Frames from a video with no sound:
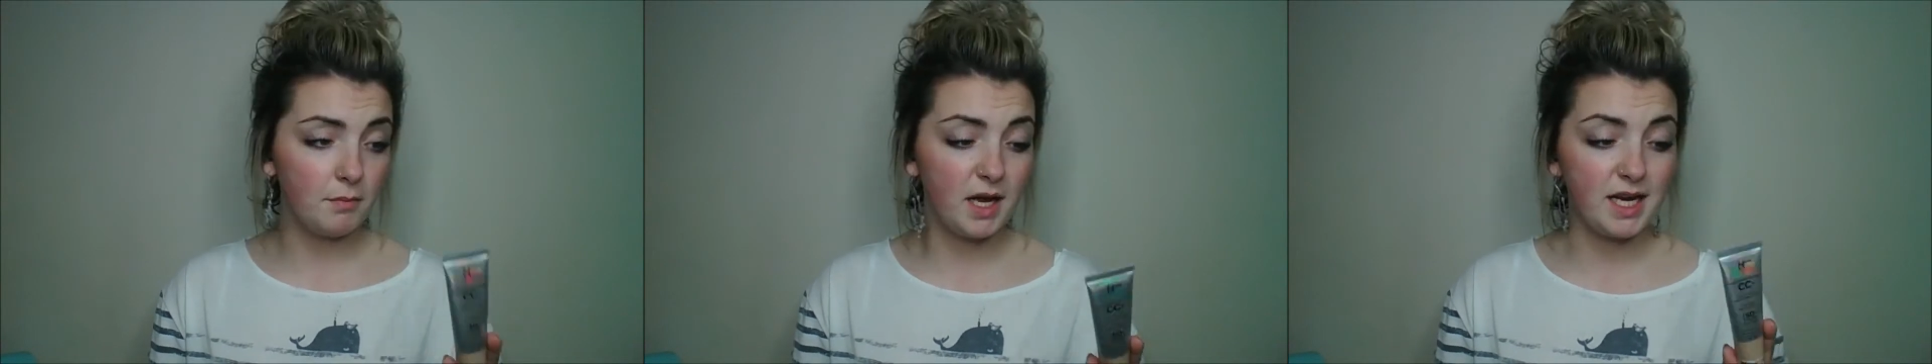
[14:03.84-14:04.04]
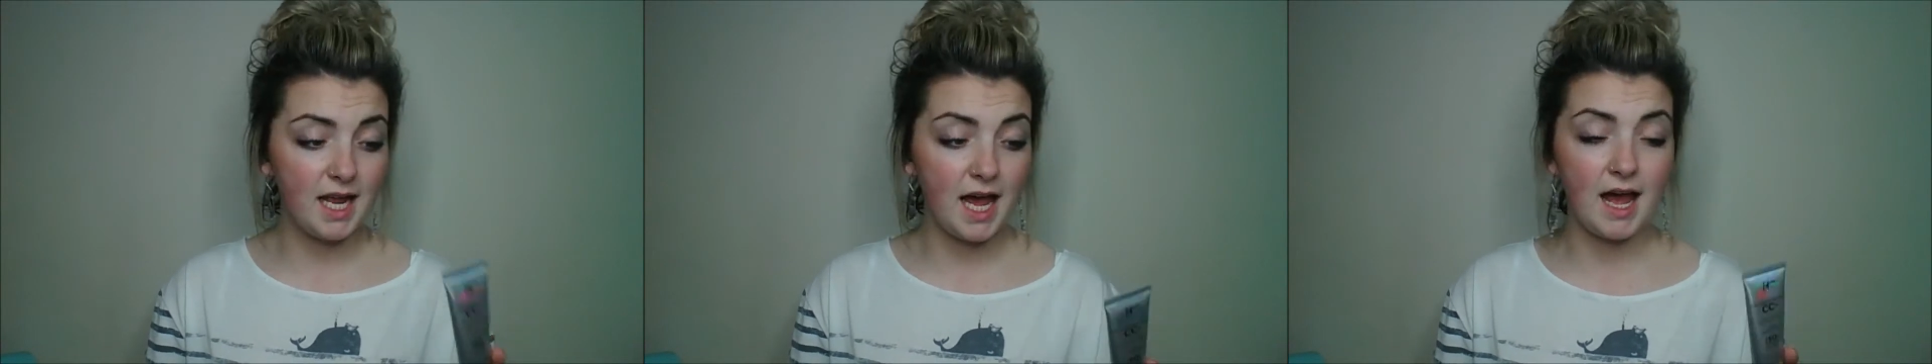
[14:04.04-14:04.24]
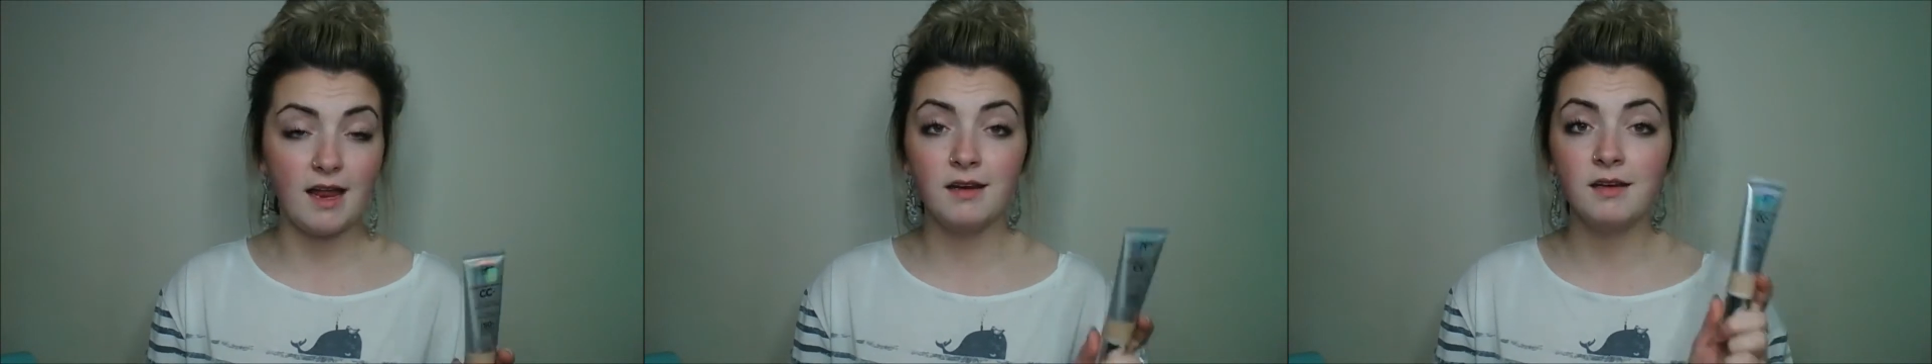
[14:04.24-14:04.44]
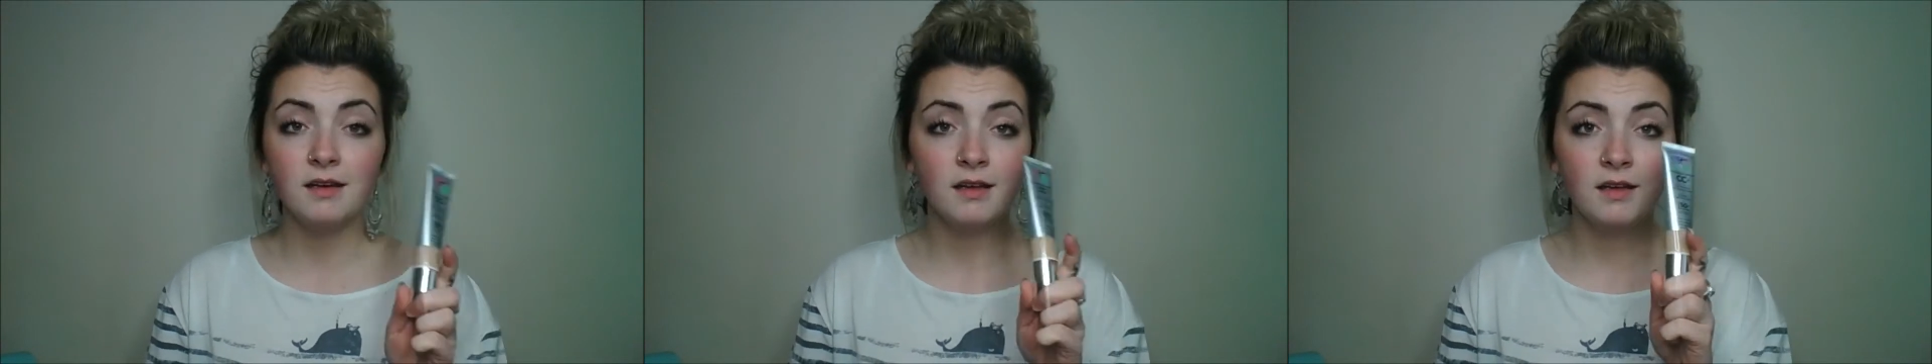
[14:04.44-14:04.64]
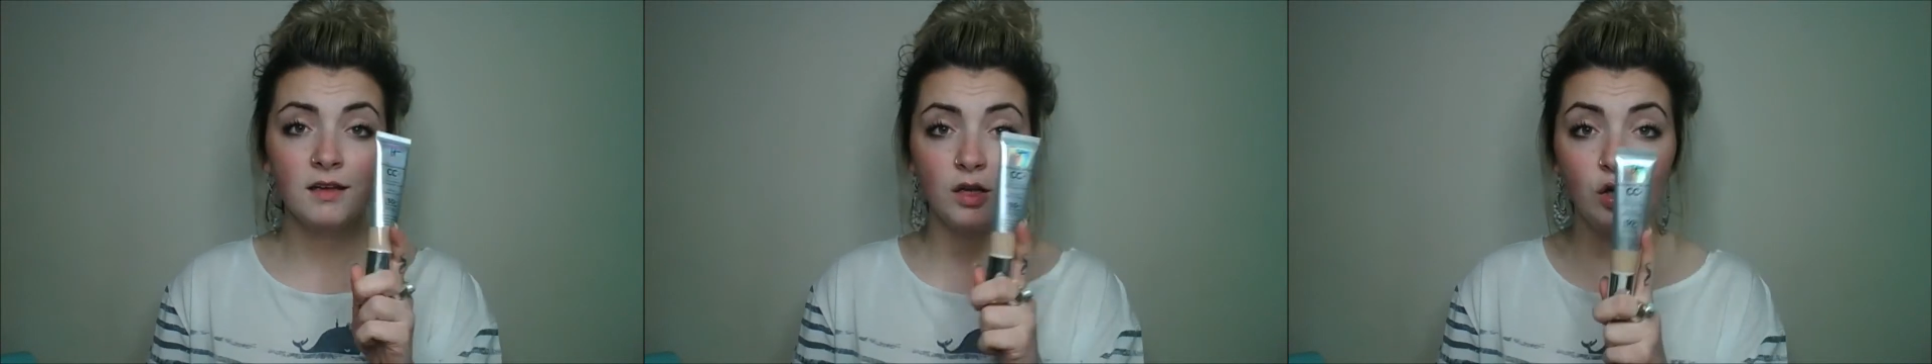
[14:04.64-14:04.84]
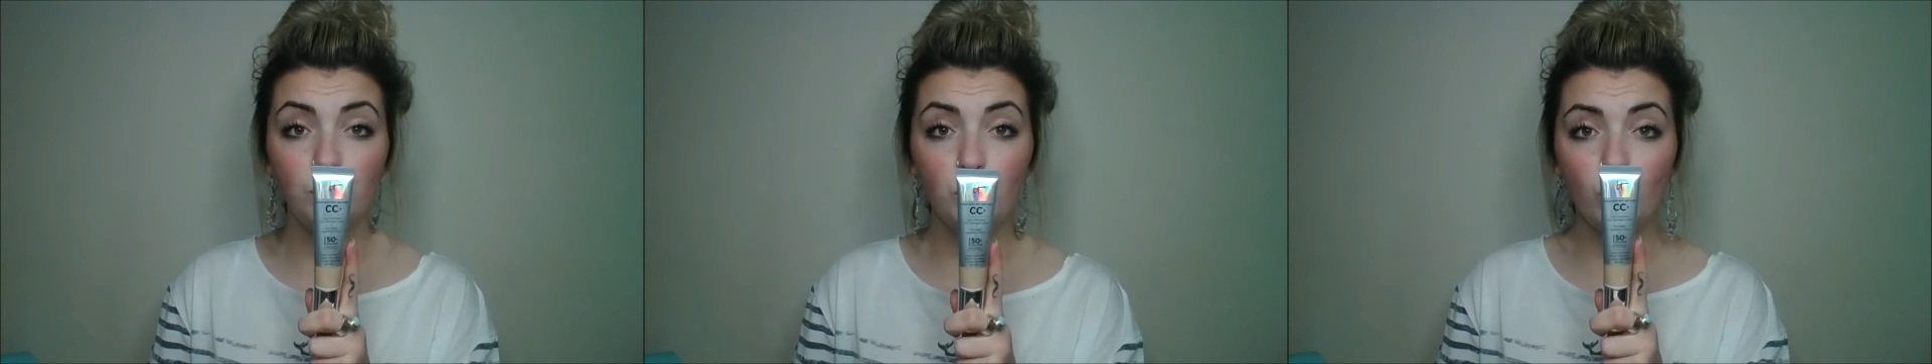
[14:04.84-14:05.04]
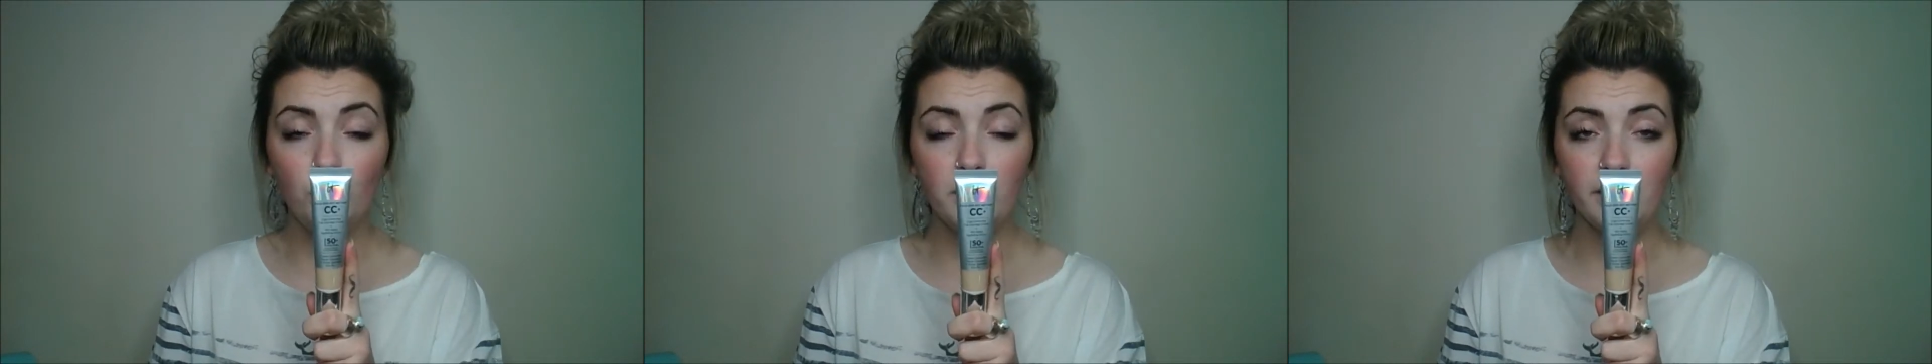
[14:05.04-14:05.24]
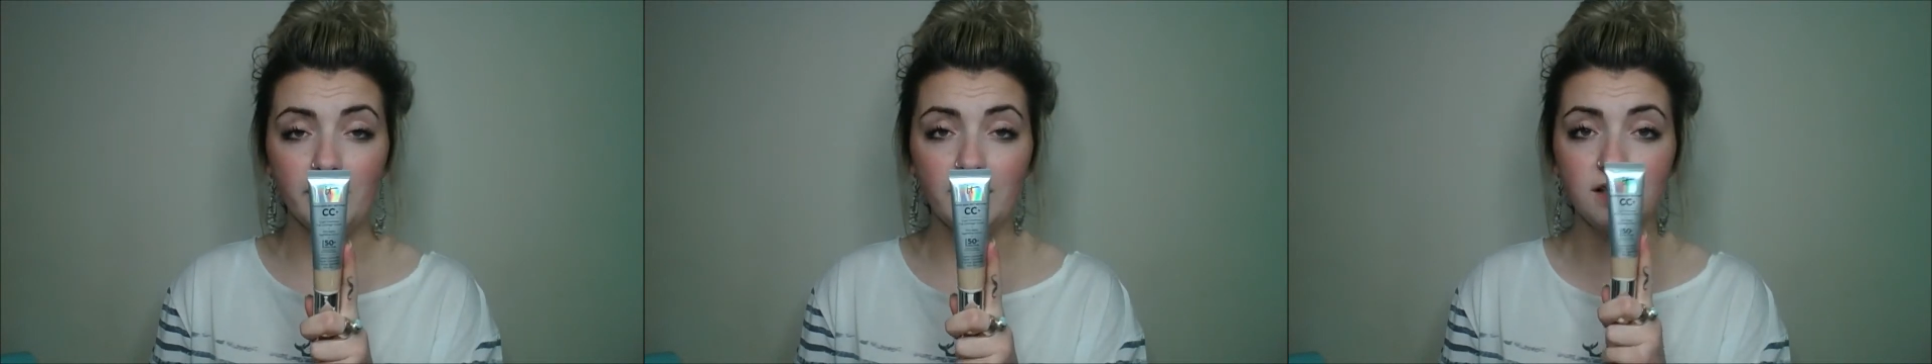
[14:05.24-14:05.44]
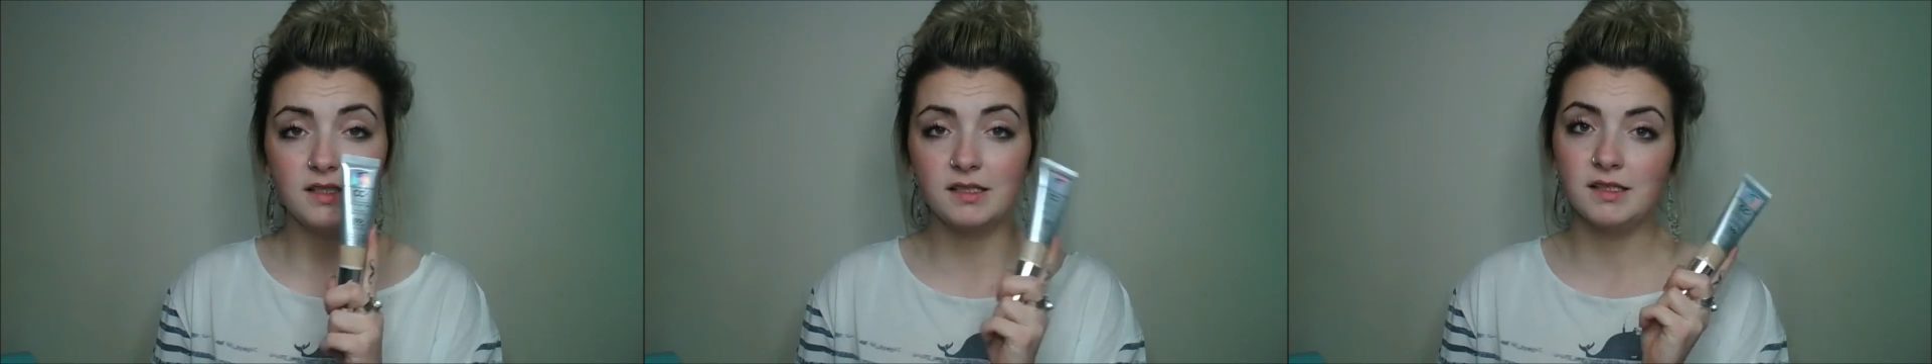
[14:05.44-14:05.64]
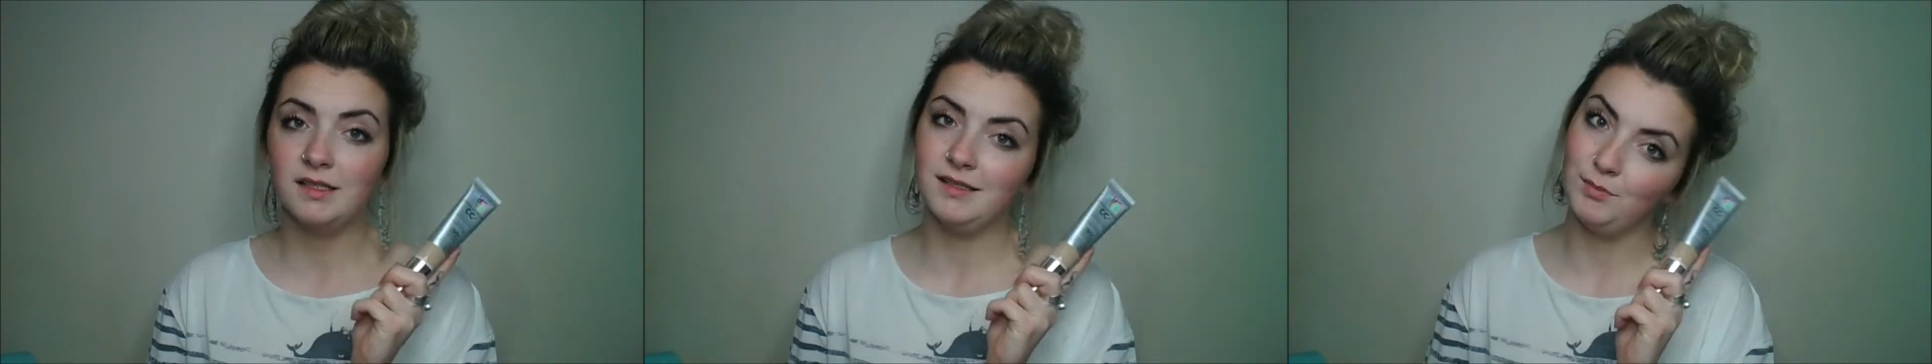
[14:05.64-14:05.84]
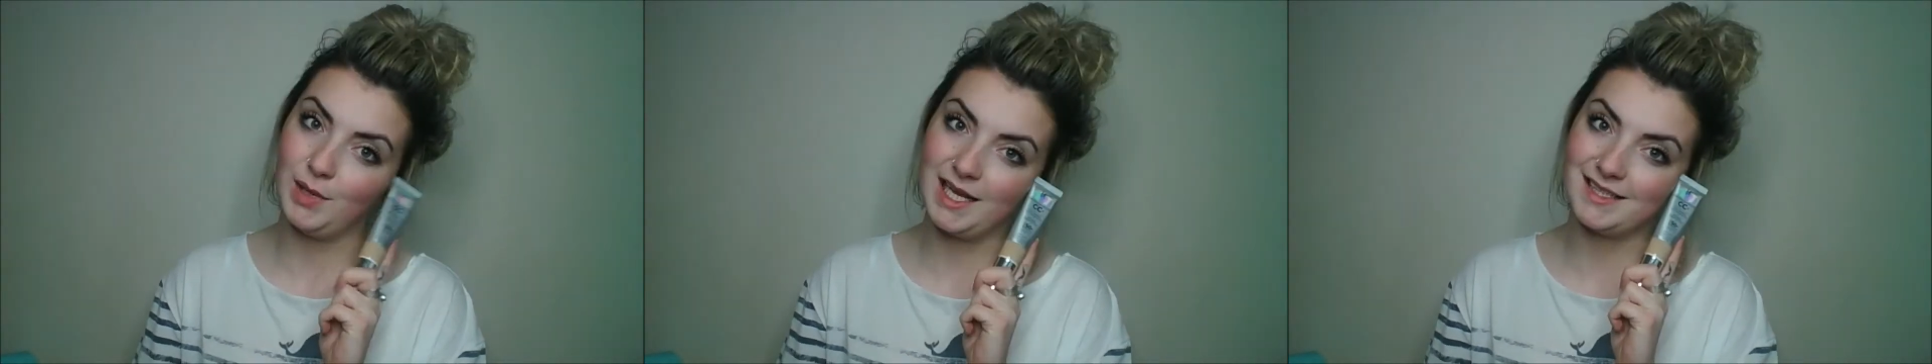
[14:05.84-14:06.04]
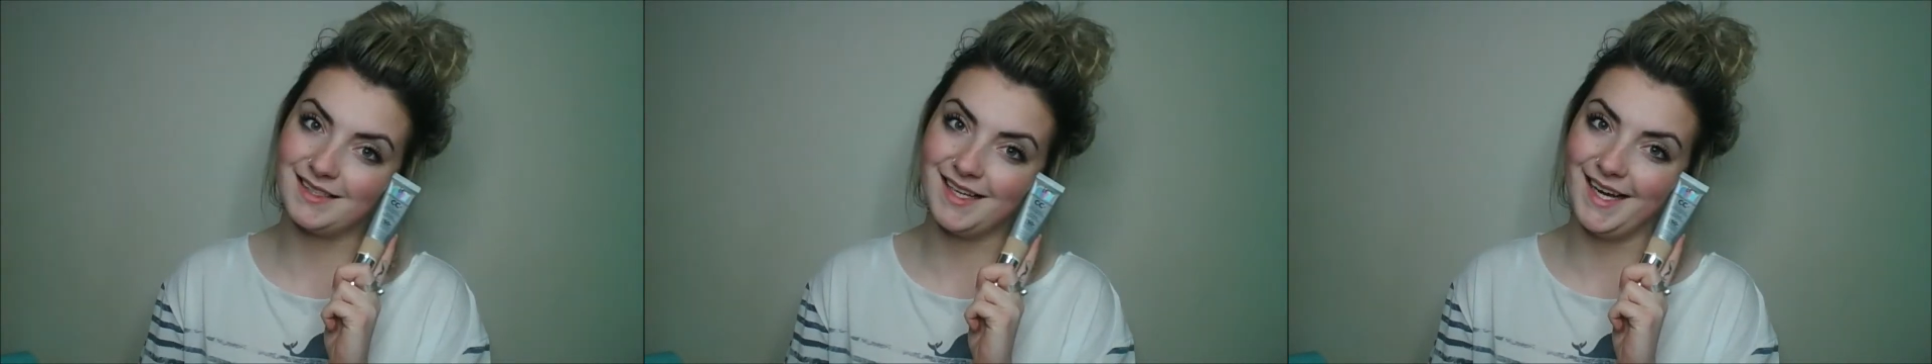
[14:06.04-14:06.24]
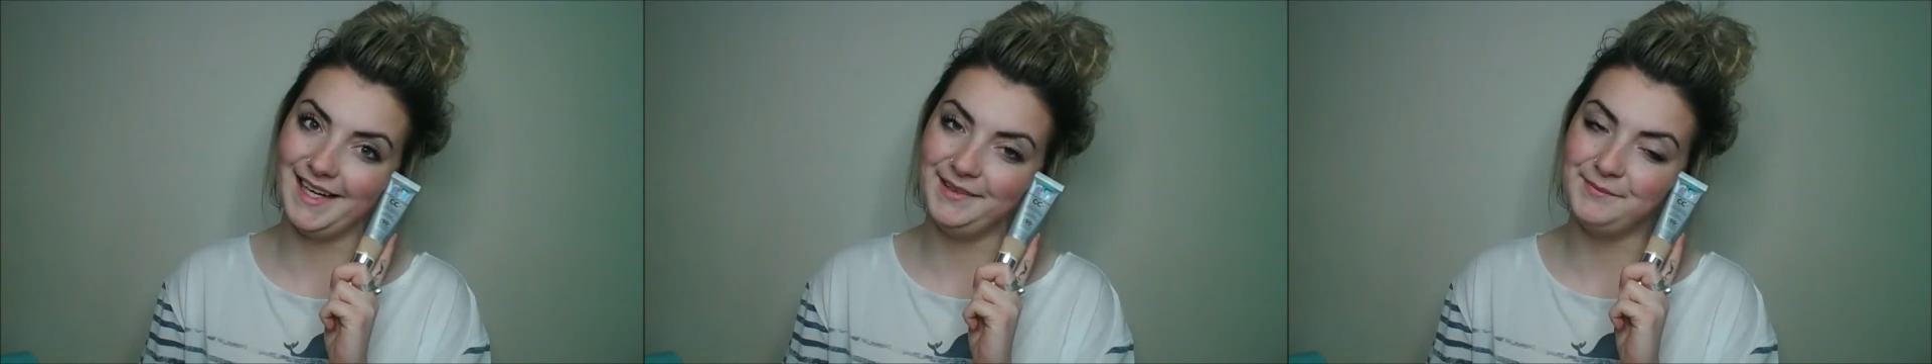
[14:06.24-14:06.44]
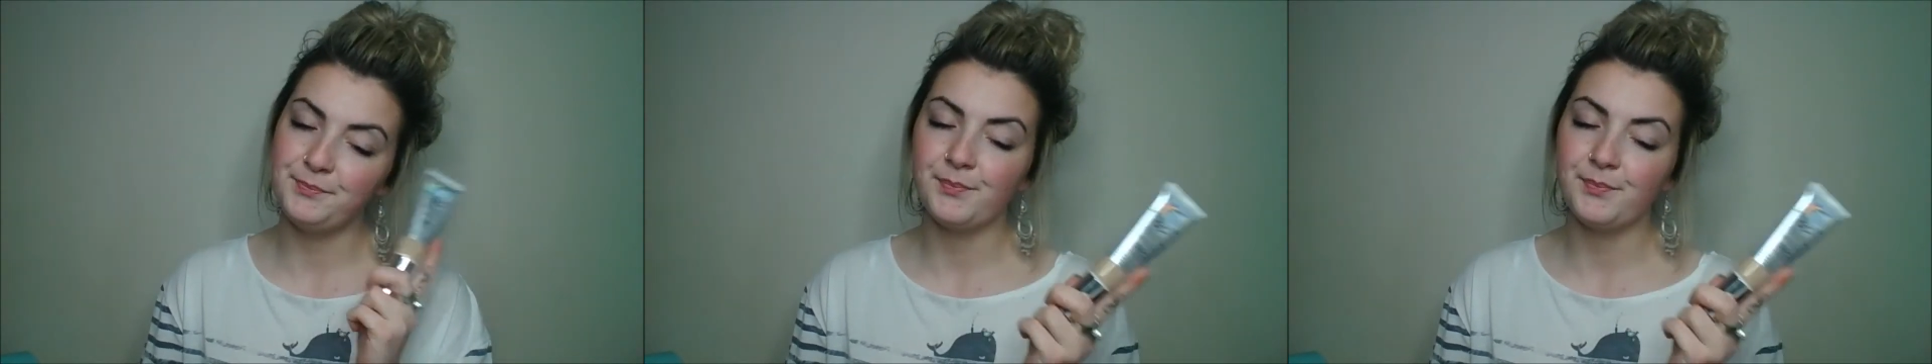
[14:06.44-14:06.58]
my nan, who bought me this, bless her,